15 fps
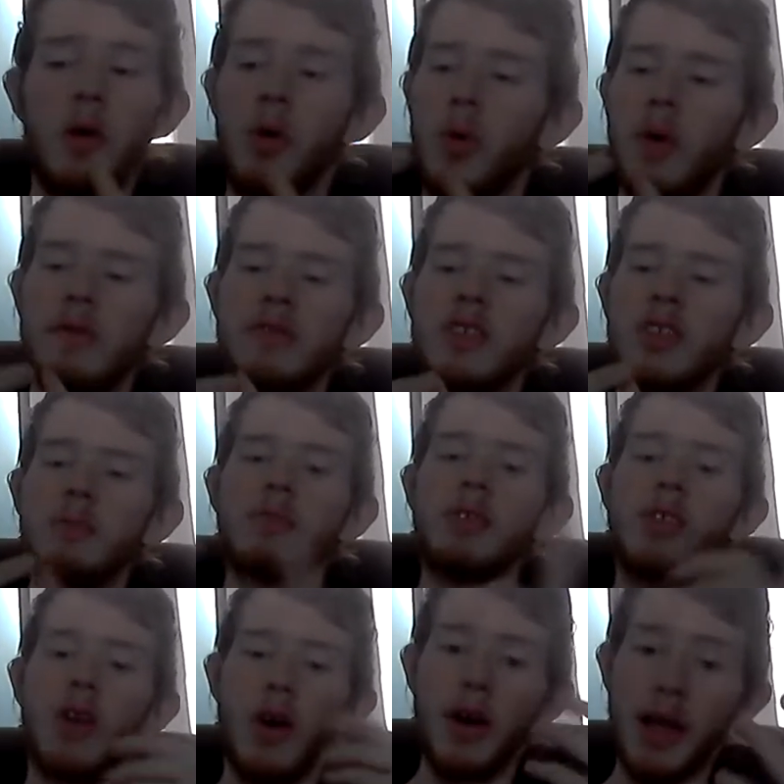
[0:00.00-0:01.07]
or even some
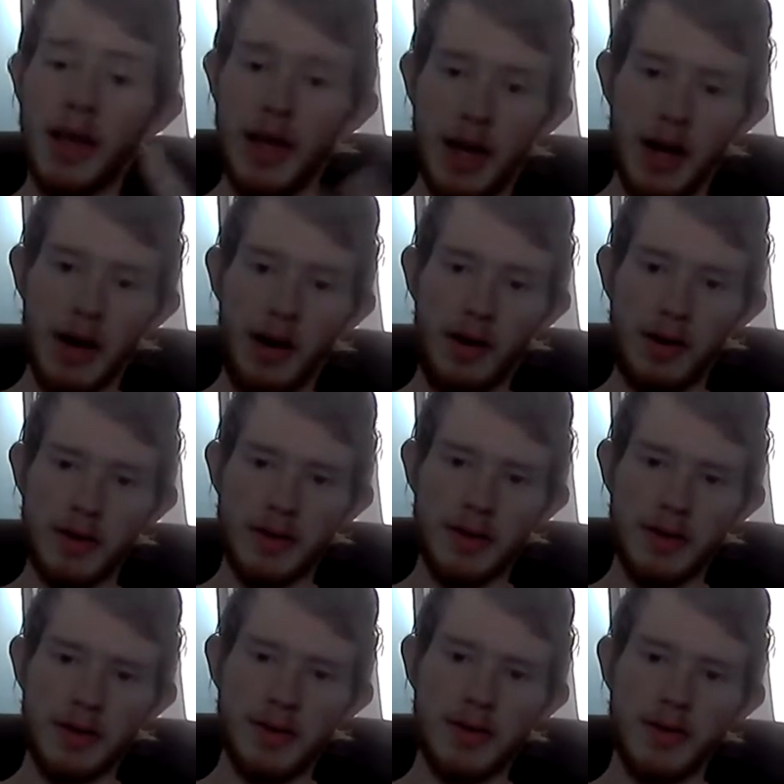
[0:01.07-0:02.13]
returning
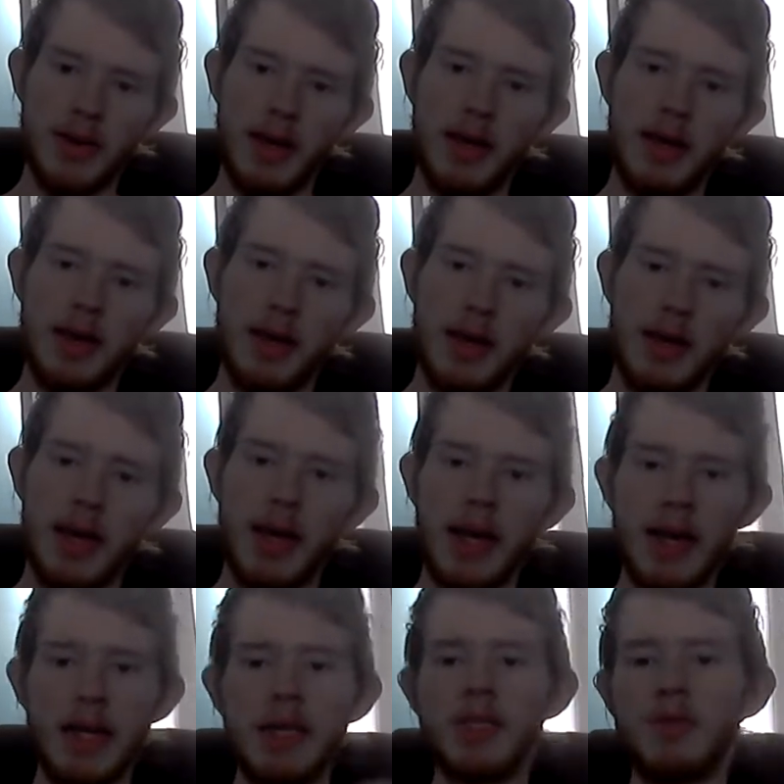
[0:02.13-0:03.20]
characters.
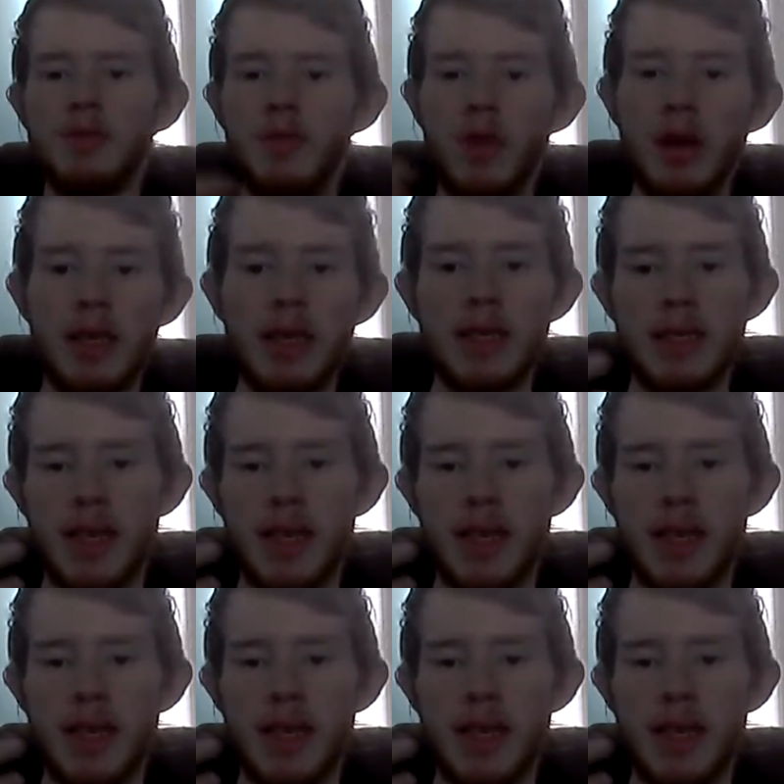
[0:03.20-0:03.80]
And each one of these